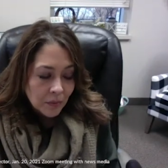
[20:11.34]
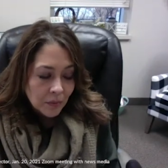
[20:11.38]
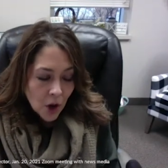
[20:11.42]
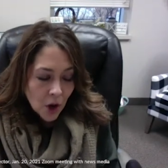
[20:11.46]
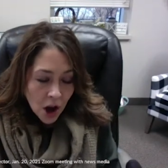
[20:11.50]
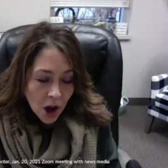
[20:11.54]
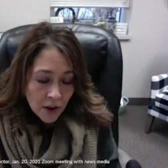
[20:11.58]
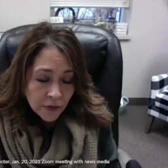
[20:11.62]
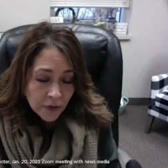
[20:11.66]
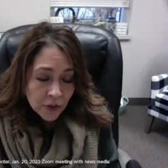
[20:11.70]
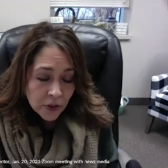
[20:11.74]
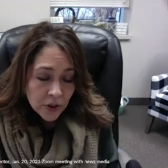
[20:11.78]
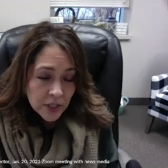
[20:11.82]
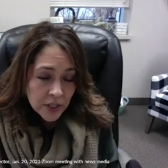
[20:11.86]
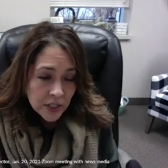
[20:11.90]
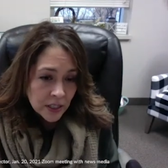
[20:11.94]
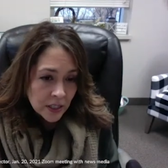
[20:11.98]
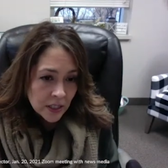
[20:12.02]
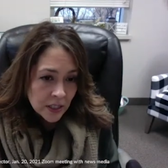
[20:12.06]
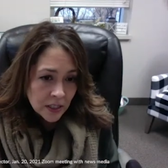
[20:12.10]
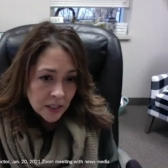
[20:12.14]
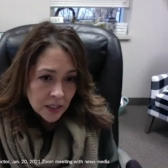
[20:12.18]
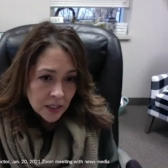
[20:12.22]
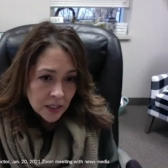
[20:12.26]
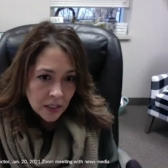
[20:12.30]
offer
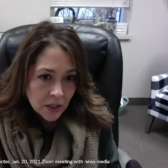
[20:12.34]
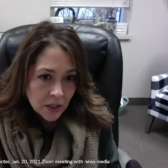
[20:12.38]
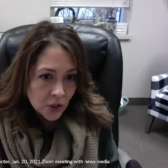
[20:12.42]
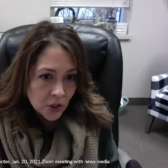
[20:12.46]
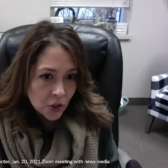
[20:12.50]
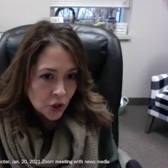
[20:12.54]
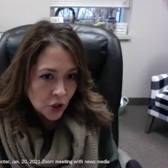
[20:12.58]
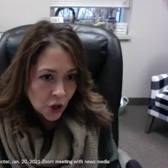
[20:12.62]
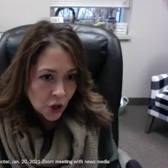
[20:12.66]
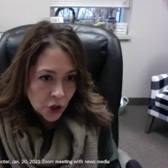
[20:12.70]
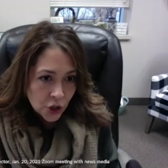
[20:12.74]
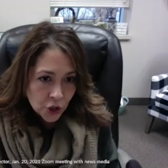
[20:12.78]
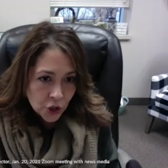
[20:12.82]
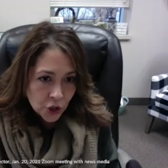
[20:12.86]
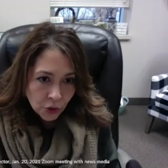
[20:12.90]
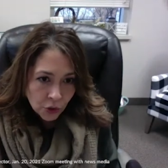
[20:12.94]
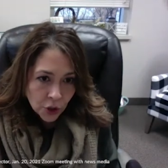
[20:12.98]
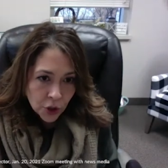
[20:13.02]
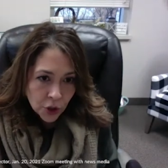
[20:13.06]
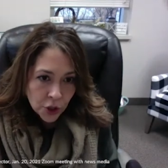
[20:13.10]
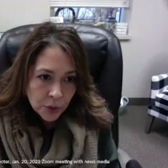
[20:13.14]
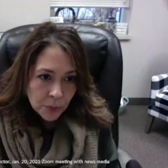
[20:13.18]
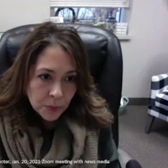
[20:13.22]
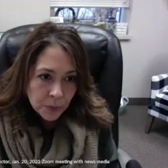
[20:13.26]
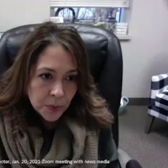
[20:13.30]
assistance. Church
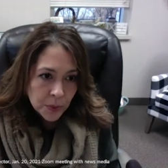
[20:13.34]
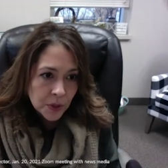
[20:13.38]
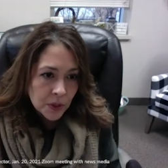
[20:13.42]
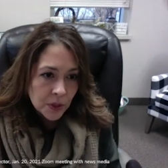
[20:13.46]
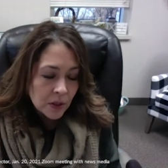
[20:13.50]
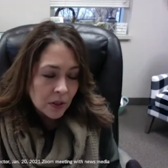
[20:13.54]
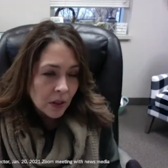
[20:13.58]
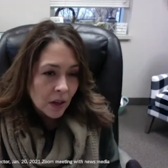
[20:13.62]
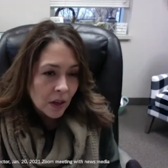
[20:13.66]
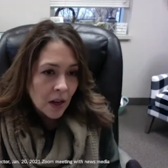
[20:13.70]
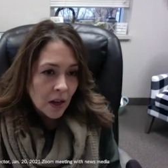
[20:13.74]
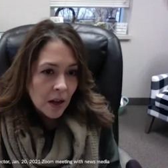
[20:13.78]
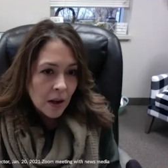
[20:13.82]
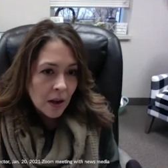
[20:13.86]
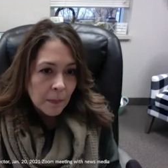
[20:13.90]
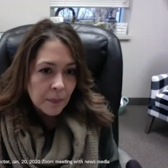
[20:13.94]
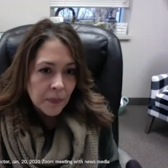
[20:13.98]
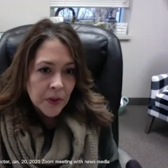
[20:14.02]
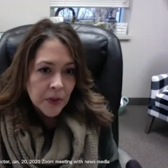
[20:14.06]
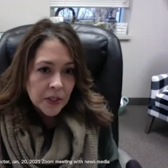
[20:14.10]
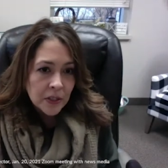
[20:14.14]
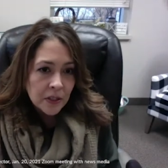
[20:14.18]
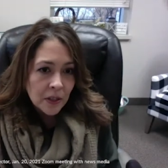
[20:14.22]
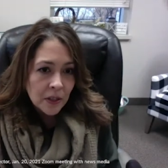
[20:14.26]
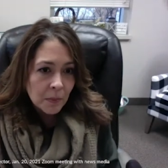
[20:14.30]
groups, um,
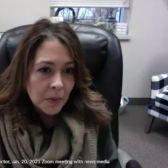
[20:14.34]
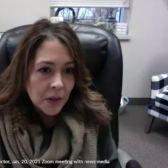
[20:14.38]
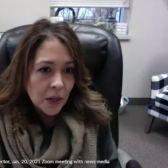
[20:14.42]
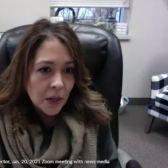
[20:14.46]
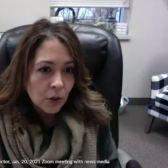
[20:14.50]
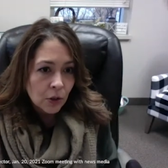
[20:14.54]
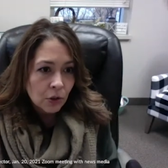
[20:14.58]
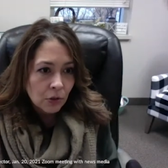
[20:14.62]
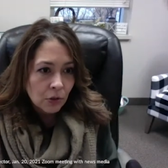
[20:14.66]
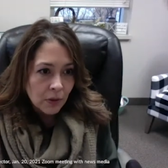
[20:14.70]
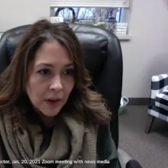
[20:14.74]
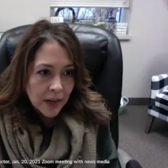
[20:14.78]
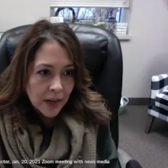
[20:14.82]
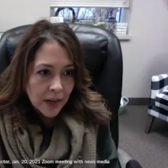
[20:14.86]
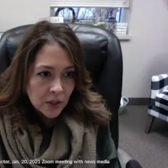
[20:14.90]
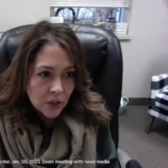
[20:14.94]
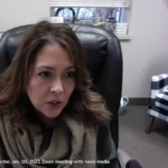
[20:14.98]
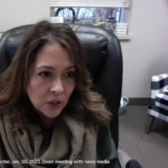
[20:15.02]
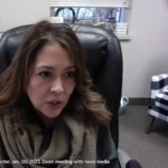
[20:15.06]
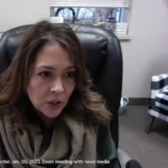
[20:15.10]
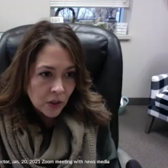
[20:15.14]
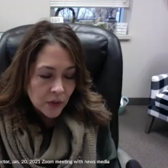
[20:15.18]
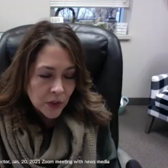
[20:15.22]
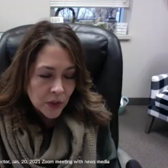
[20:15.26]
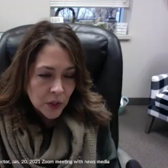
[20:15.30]
this could be a great
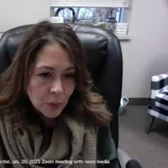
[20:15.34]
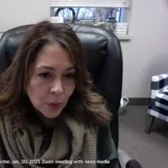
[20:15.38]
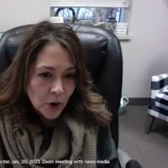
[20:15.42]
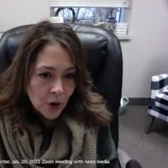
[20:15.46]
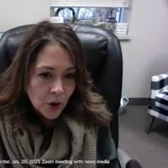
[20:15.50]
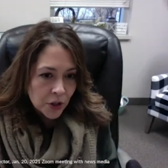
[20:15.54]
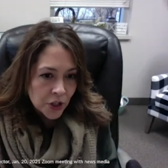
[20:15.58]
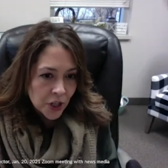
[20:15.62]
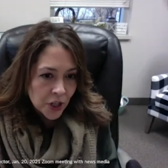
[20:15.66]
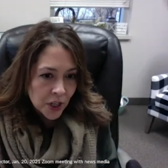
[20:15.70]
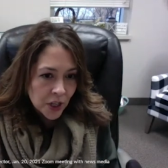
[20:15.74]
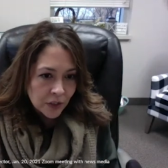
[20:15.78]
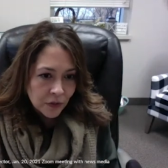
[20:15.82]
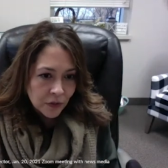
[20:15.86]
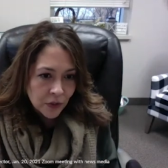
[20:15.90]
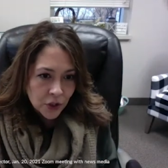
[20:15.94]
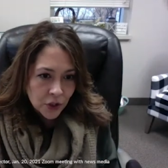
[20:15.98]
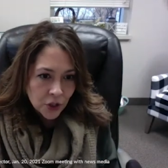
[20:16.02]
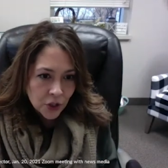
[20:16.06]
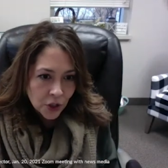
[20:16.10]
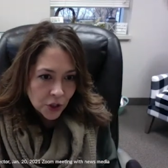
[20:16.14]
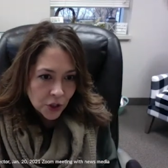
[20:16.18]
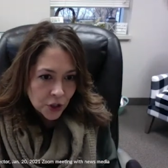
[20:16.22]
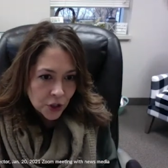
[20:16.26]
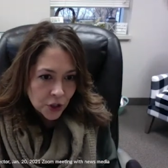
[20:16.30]
service project for
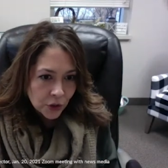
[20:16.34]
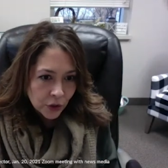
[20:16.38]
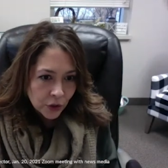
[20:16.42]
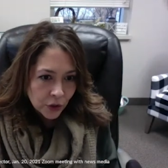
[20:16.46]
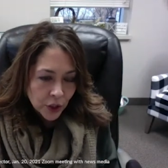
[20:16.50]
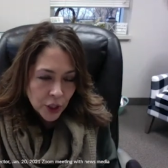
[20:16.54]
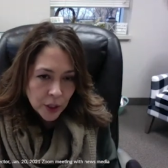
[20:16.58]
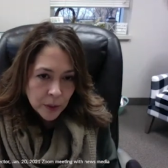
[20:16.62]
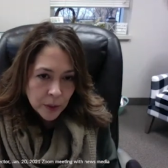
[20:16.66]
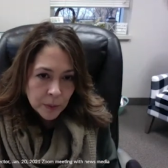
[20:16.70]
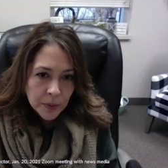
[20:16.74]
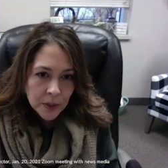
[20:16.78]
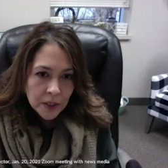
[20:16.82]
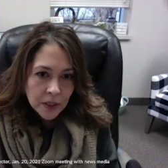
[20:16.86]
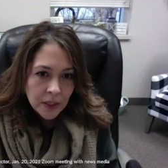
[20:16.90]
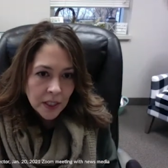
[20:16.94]
church groups.